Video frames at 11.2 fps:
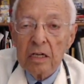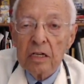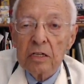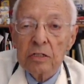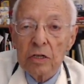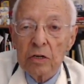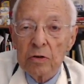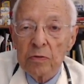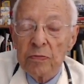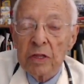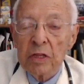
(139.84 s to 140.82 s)
So,
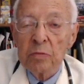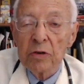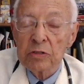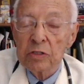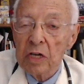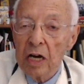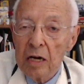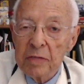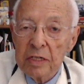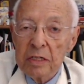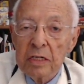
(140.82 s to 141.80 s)
the most
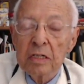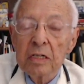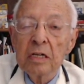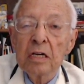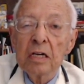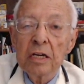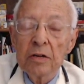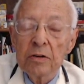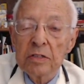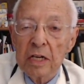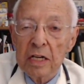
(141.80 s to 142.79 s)
common
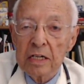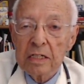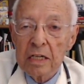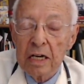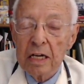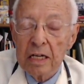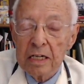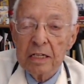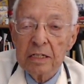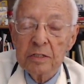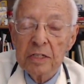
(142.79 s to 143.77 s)
ketogenic diet
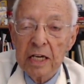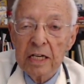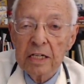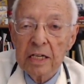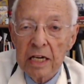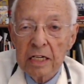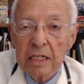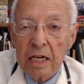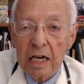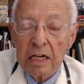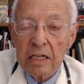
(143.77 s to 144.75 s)
is the ADA
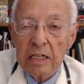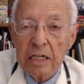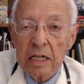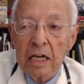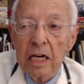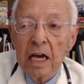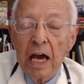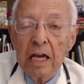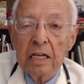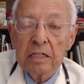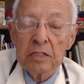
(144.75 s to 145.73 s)
diet,
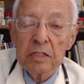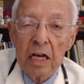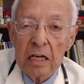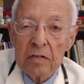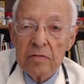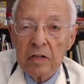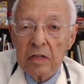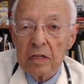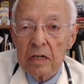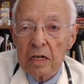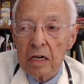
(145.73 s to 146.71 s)
and it's not
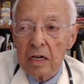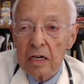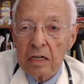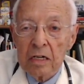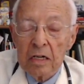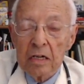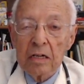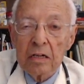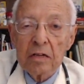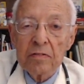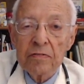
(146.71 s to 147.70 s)
uh,
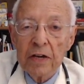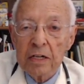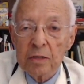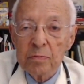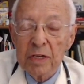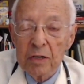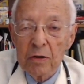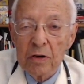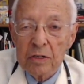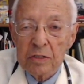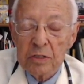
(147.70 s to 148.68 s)
fatal
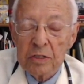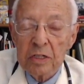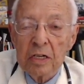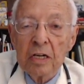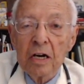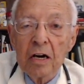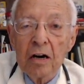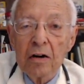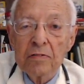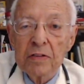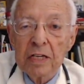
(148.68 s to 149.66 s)
because
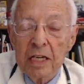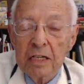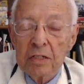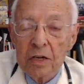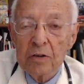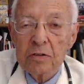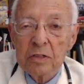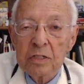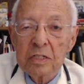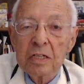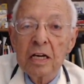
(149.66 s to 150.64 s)
of the
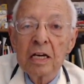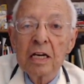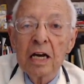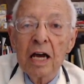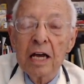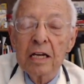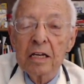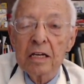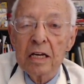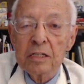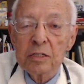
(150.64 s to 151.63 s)
ketones uh,
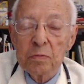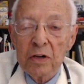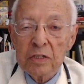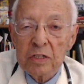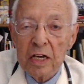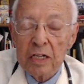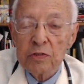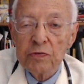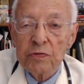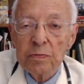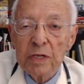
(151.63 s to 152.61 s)
as much
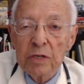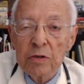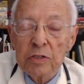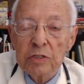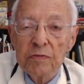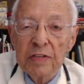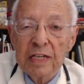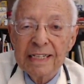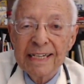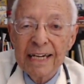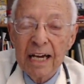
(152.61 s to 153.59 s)
as because of the
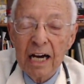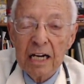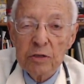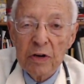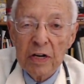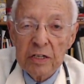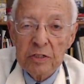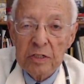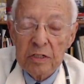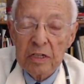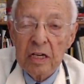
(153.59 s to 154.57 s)

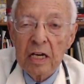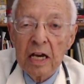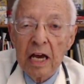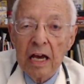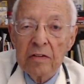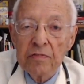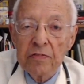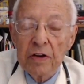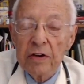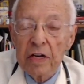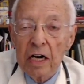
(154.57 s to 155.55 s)
dehydration and
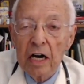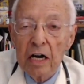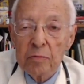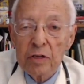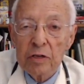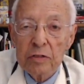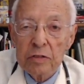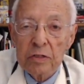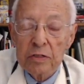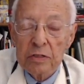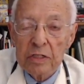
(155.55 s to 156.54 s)
very high blood
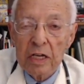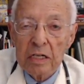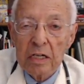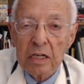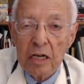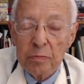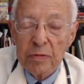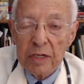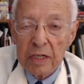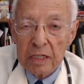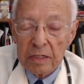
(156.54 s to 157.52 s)
sugars that
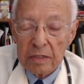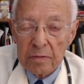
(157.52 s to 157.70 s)
accompany it.